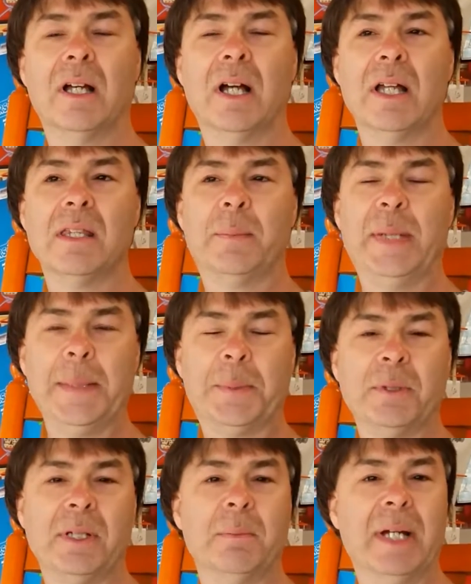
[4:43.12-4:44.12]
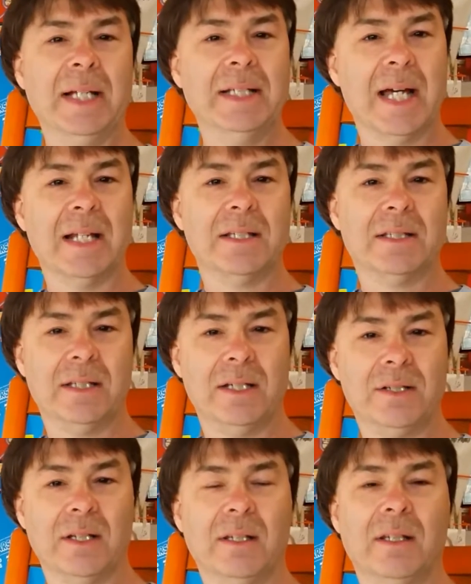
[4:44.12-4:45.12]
The people that made that decision